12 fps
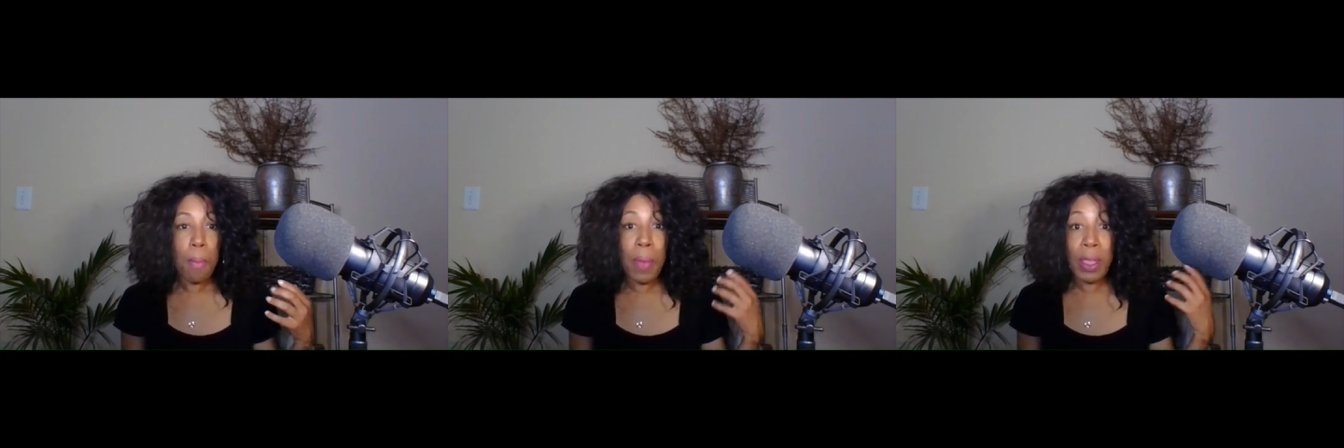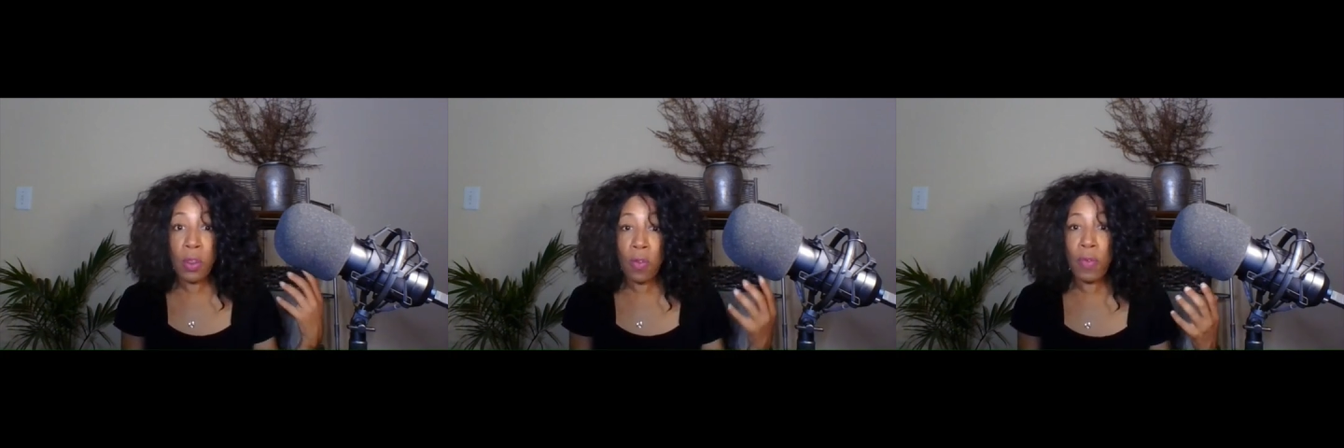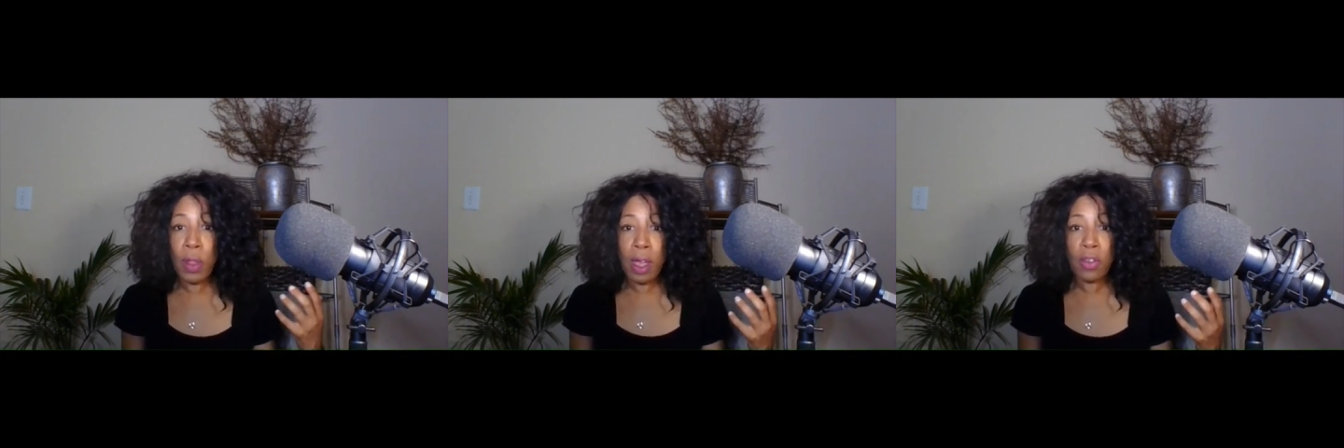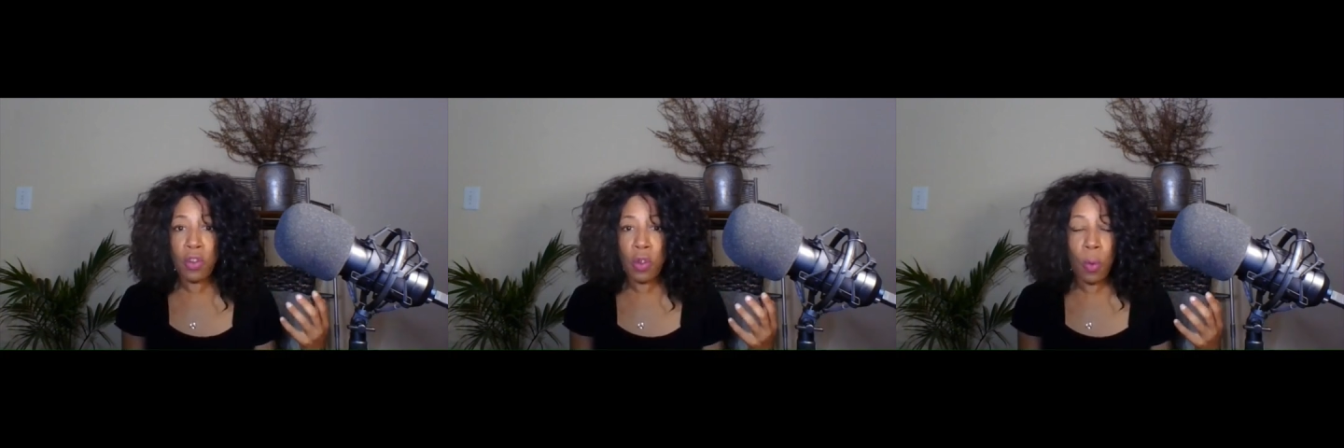but you've
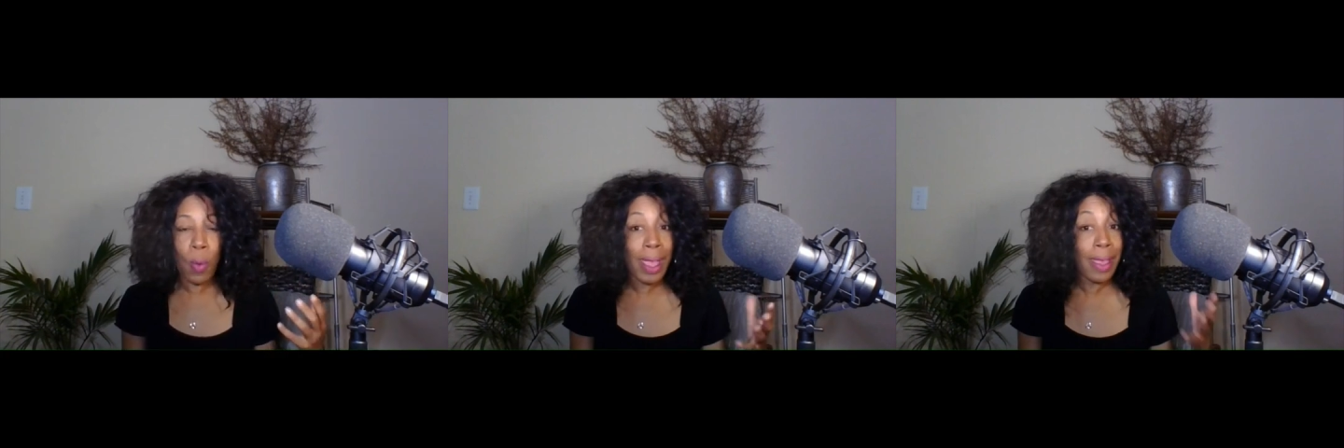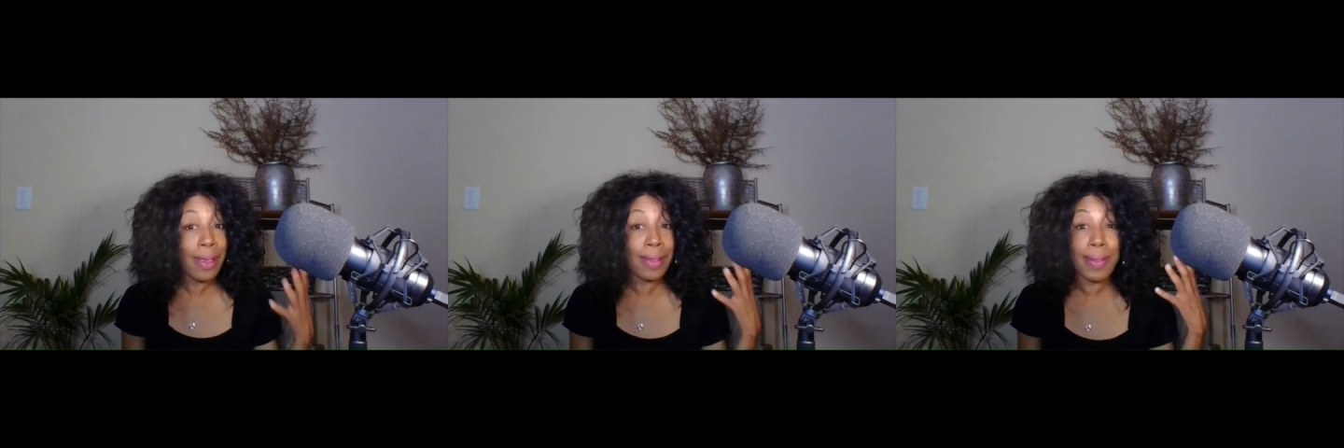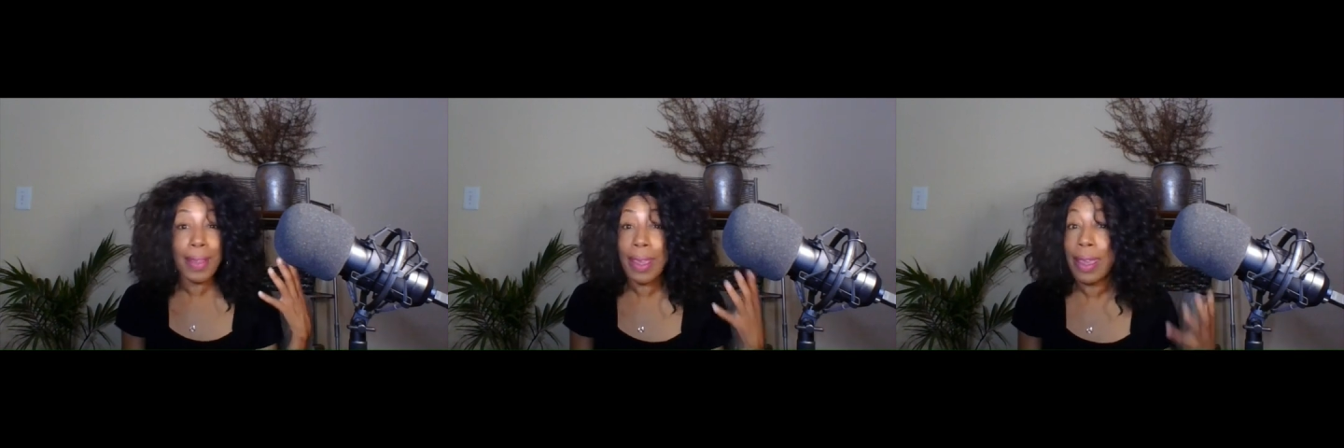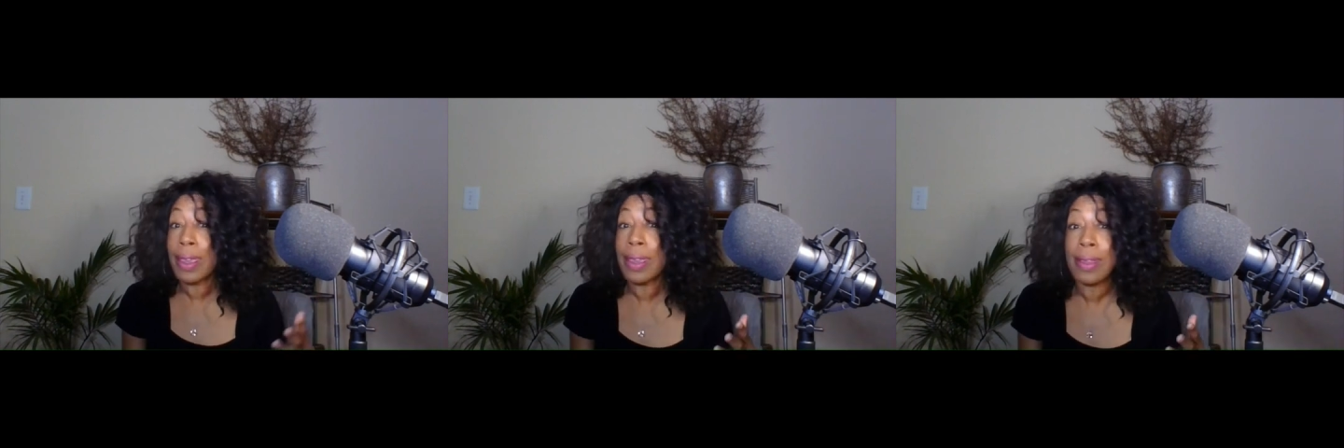lost your way, it's
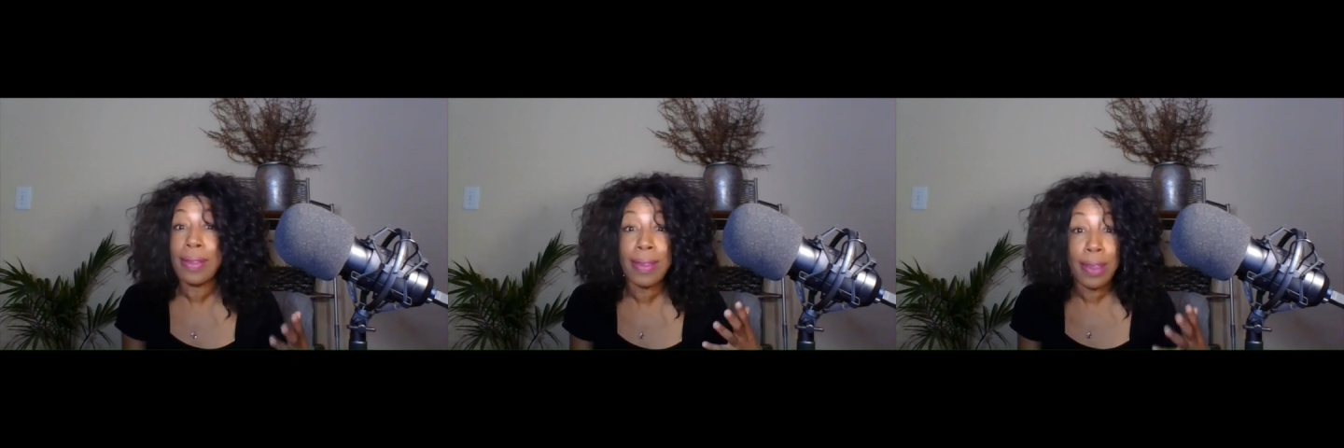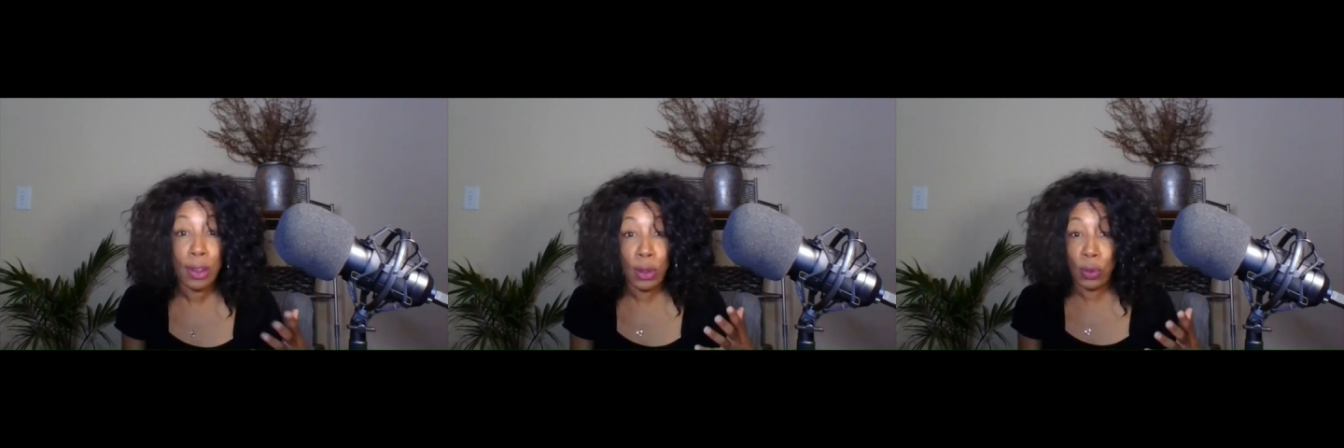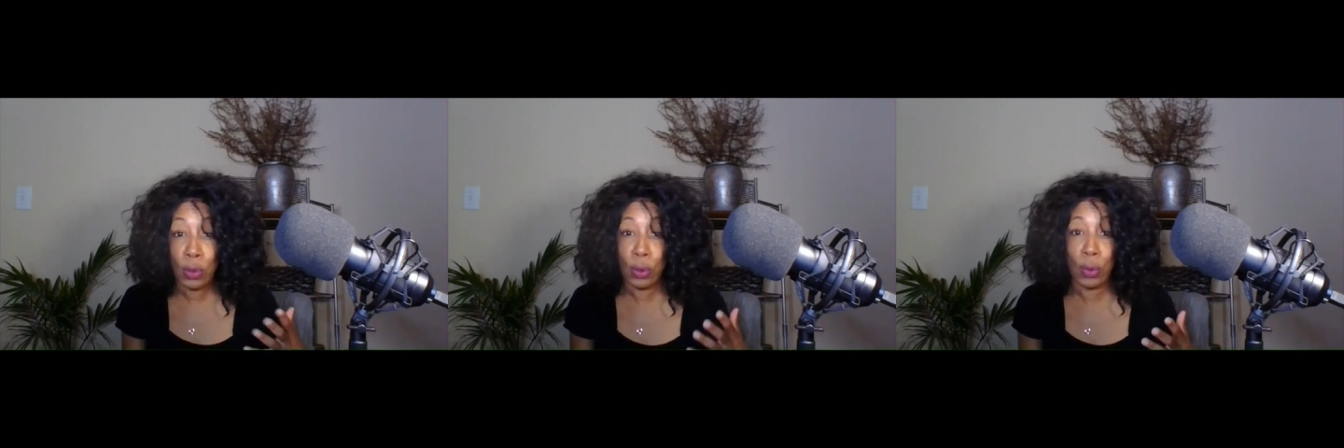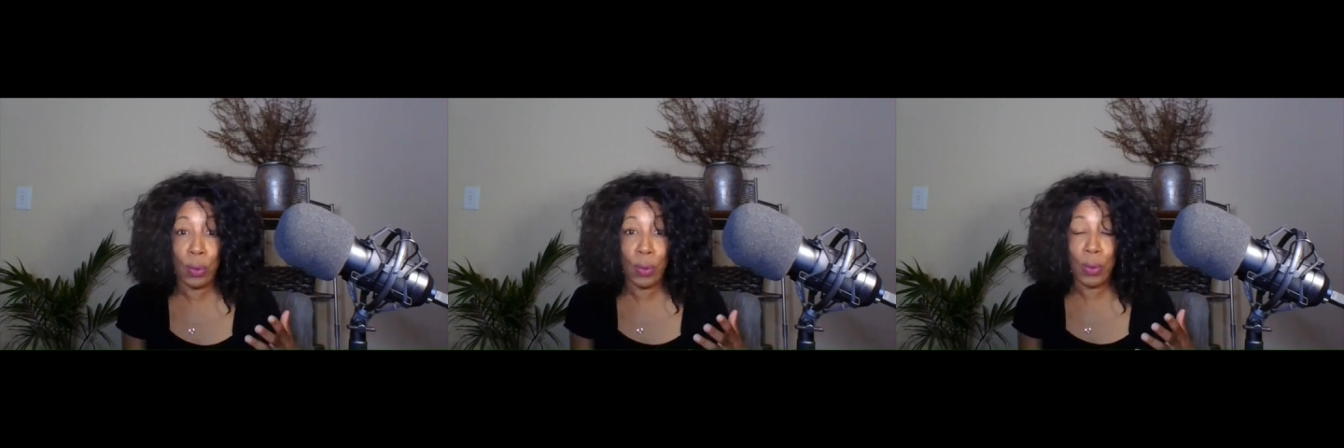easy to
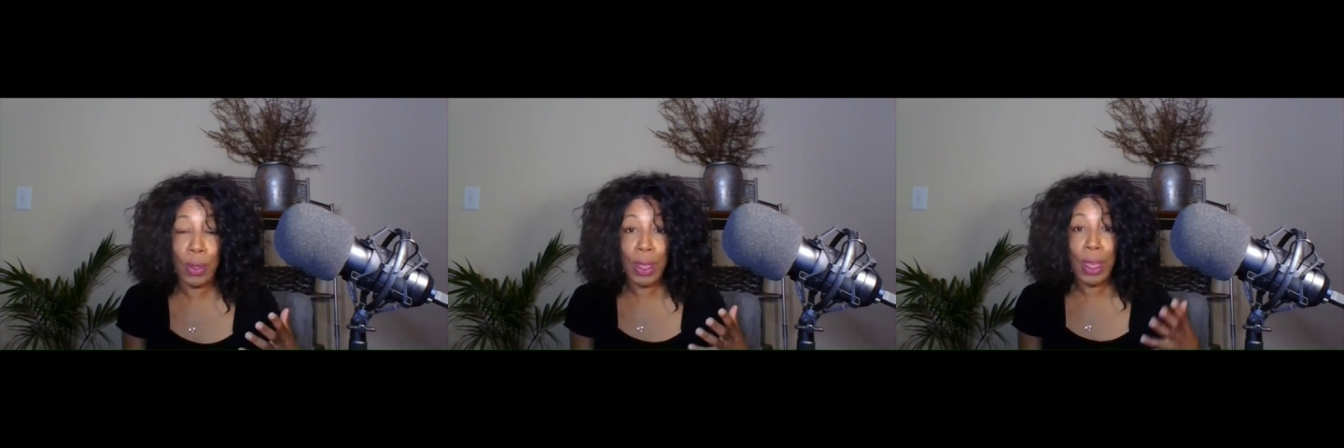do